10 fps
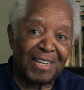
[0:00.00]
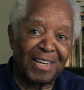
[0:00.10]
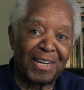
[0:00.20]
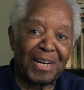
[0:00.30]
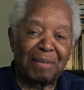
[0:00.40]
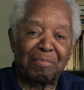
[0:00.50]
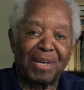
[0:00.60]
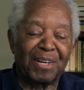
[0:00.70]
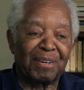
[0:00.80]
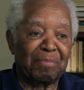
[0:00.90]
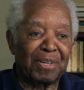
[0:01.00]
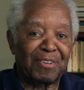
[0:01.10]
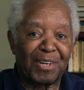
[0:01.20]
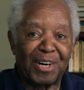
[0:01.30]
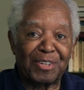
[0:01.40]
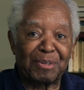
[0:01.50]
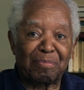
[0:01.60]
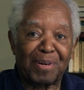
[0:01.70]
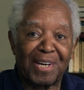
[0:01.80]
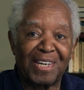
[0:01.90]
and I'd be in a much larger
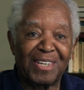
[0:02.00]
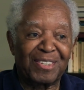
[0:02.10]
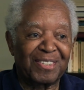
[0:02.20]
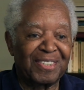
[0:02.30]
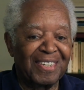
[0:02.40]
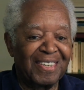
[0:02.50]
place,